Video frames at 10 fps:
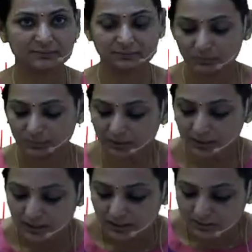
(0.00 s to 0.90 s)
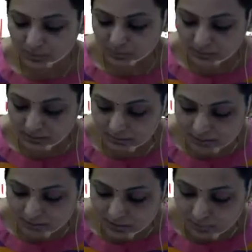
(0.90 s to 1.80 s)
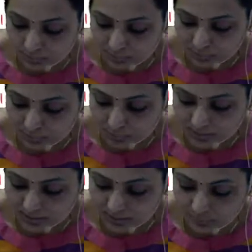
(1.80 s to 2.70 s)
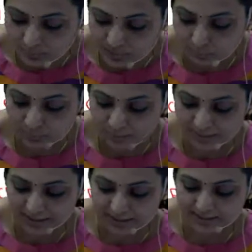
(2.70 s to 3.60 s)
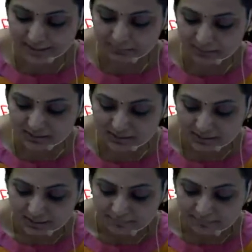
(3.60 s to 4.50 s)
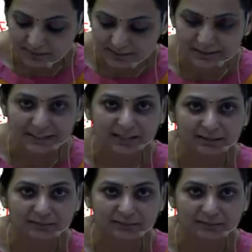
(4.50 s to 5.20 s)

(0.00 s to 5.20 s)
Okay. So the solute concentration will be less. That means this line